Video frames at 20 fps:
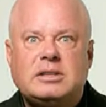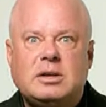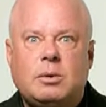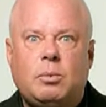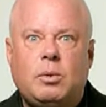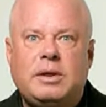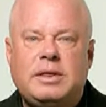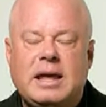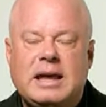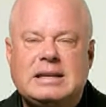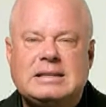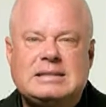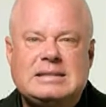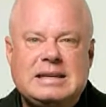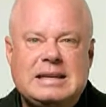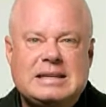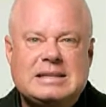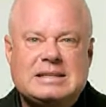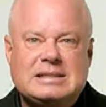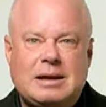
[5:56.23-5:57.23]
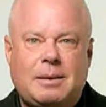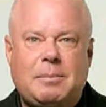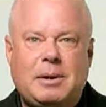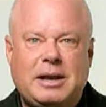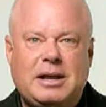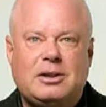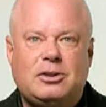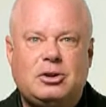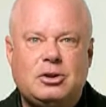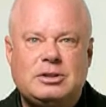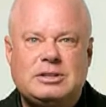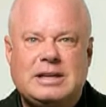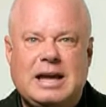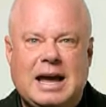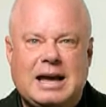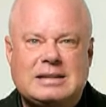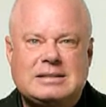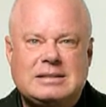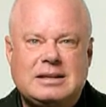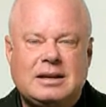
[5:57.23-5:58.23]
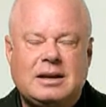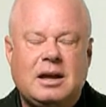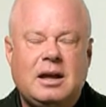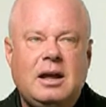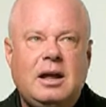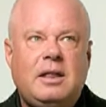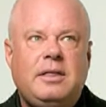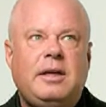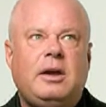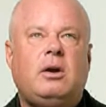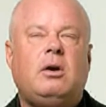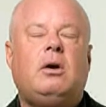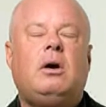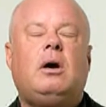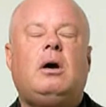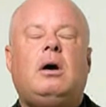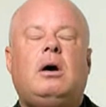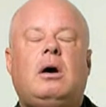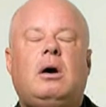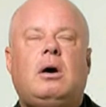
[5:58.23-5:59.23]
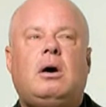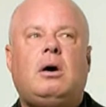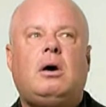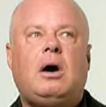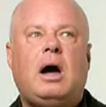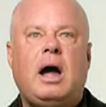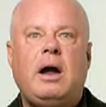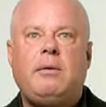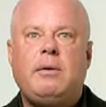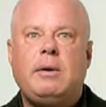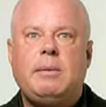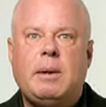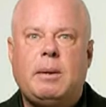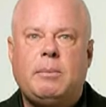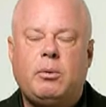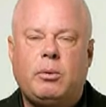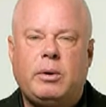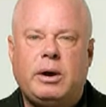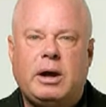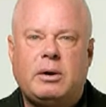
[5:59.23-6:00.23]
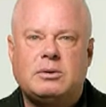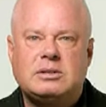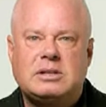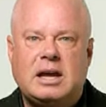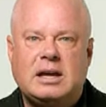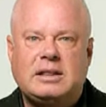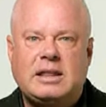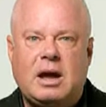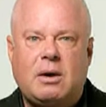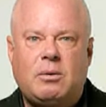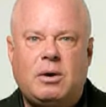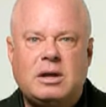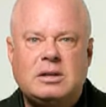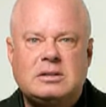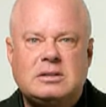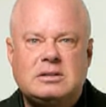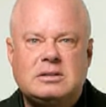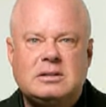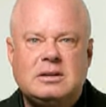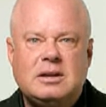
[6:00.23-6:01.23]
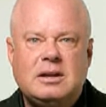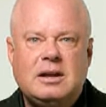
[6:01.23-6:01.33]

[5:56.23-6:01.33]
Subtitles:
And when they see somebody enthusiastic, they go, oh, I remember when I was like that once.